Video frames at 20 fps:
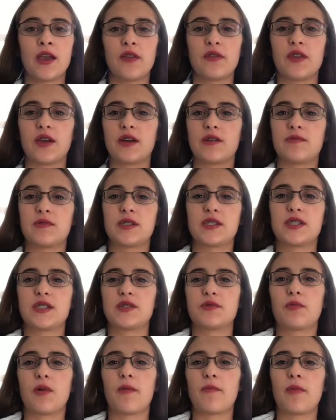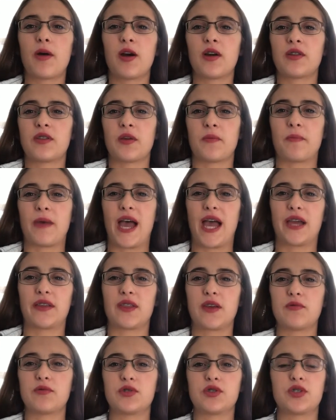There was this one part in the back
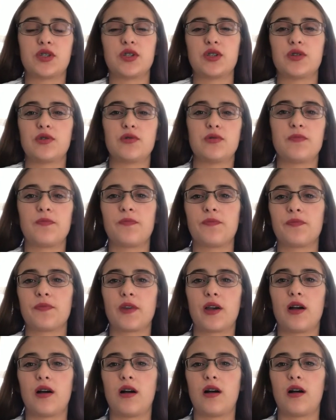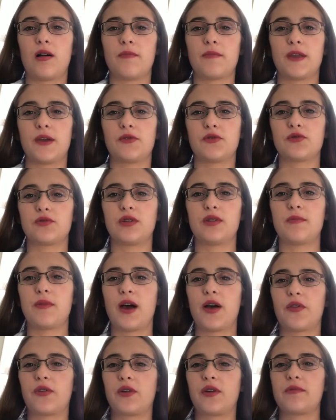that was new, that was really
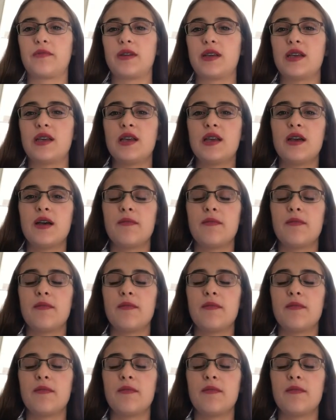bothering me.